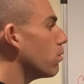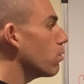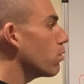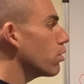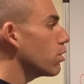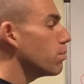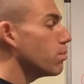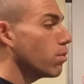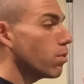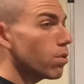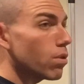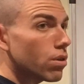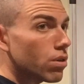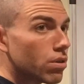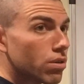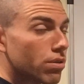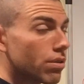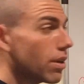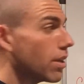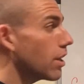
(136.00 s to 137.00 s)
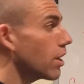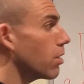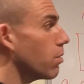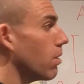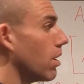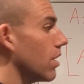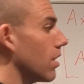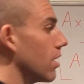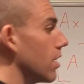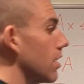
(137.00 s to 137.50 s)
more and more
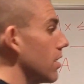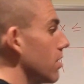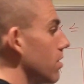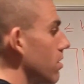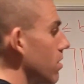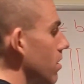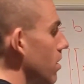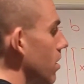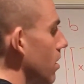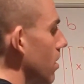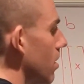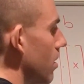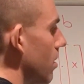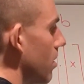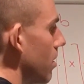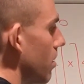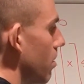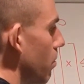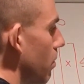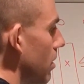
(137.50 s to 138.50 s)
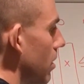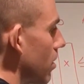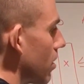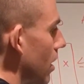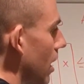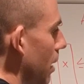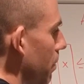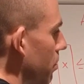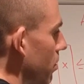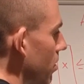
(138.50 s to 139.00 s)
inequalities, we
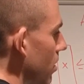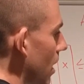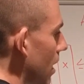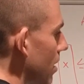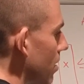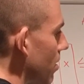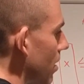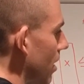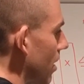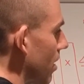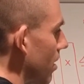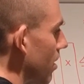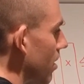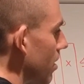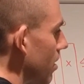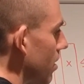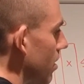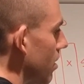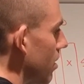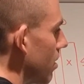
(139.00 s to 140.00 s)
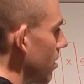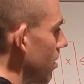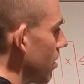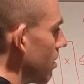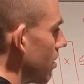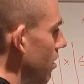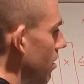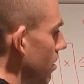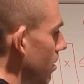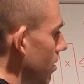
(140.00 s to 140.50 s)
just keep slicing,
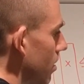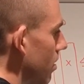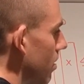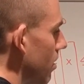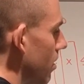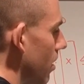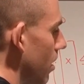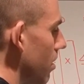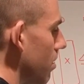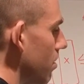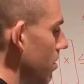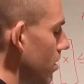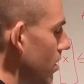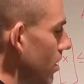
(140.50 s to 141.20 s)
yeah?